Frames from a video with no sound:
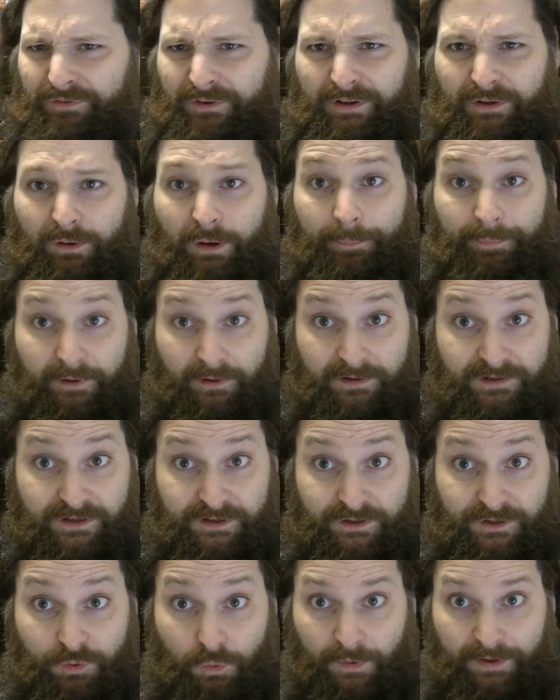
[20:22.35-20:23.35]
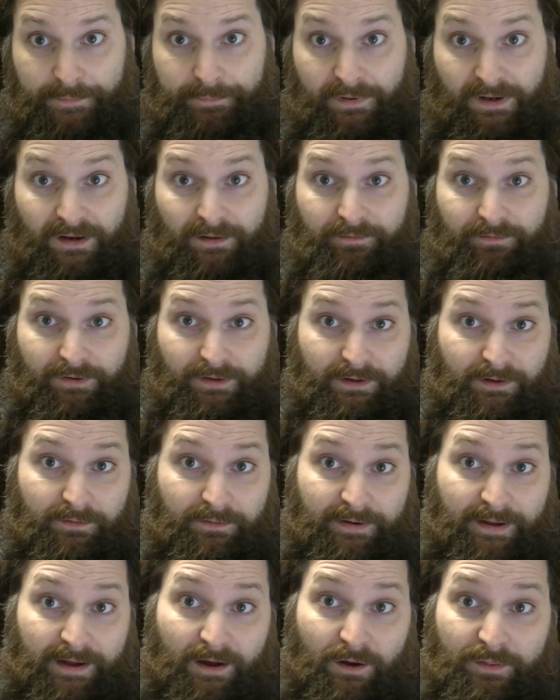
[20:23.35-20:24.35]
video up here. It's a 20 minute video
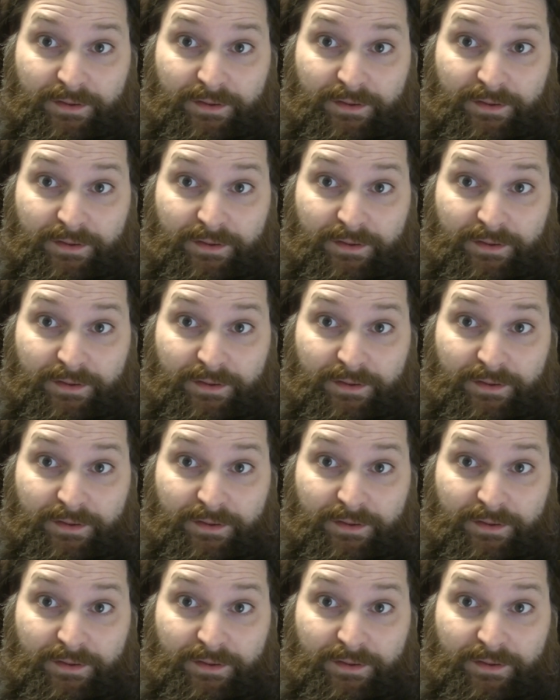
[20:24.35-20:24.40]
now.